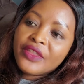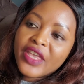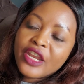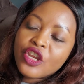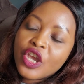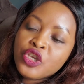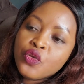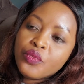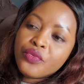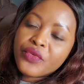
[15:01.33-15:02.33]
then
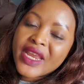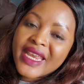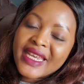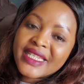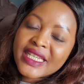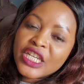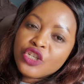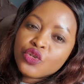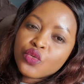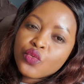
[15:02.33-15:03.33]
you bring it
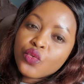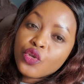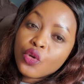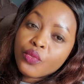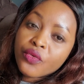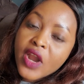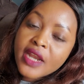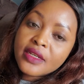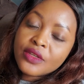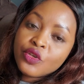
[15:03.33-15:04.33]
into your
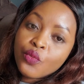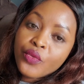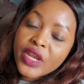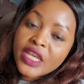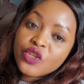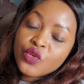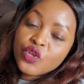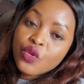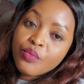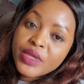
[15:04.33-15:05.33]
brand, you bring it
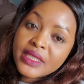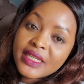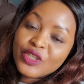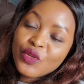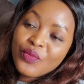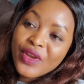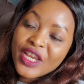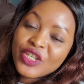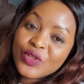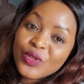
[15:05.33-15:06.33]
into your business, you
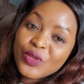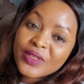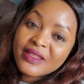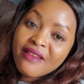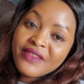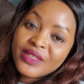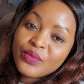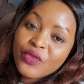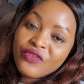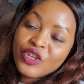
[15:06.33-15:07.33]
bring it into your service
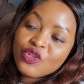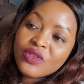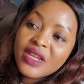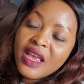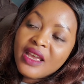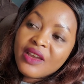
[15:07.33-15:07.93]
provision,